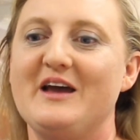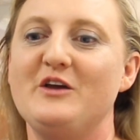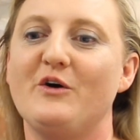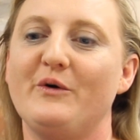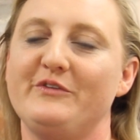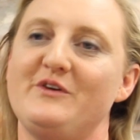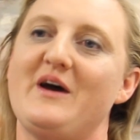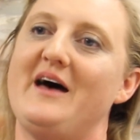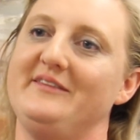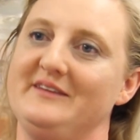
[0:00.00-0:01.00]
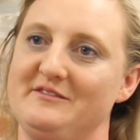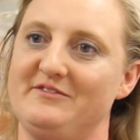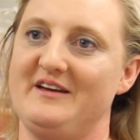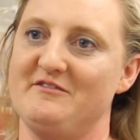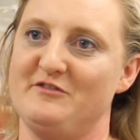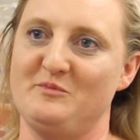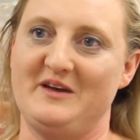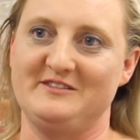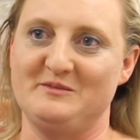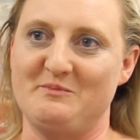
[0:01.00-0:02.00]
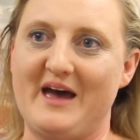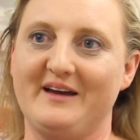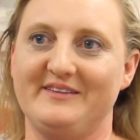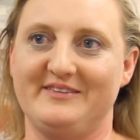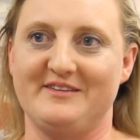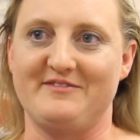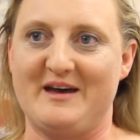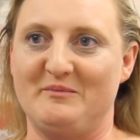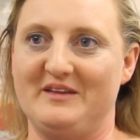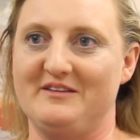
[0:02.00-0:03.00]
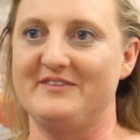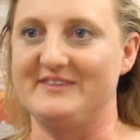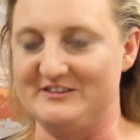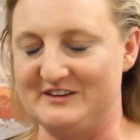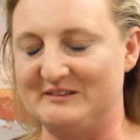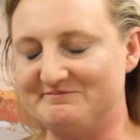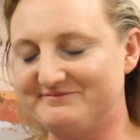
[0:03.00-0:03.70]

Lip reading: You're also asking for information back as the family physician,